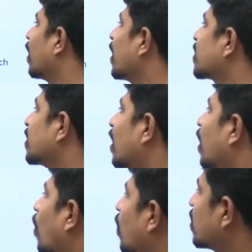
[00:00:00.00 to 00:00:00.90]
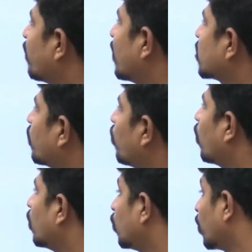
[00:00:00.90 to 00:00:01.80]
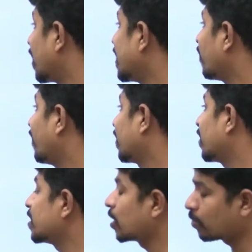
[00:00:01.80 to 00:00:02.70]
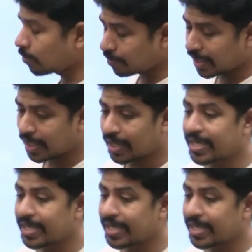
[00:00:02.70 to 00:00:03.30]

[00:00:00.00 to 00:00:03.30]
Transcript: Next, what is the first pole to clear factor in circuit breaker?